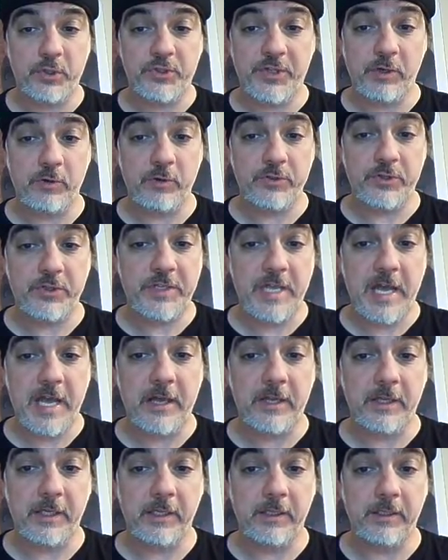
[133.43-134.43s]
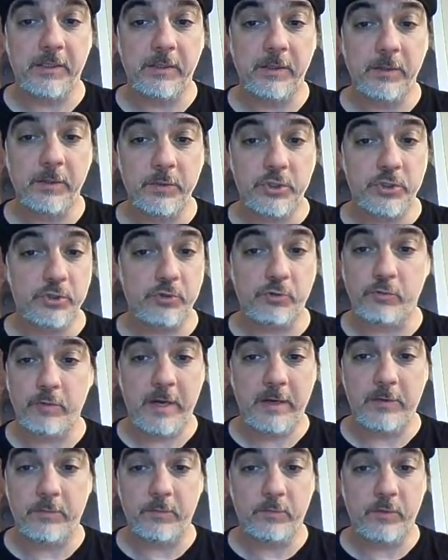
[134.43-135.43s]
Singer's Italian, which is a
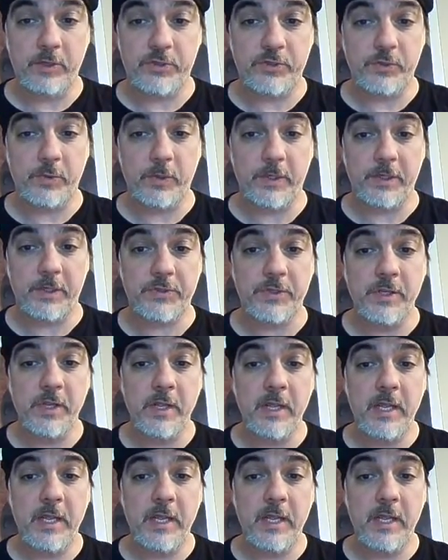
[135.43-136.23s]
great resource,